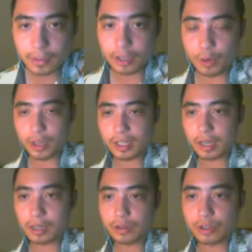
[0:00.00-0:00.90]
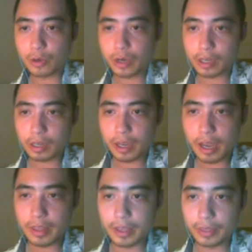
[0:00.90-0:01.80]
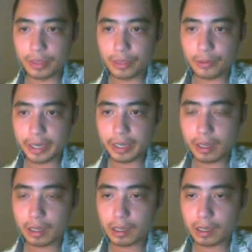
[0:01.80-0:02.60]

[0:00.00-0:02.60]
You want to stand close to Nork, and then 3.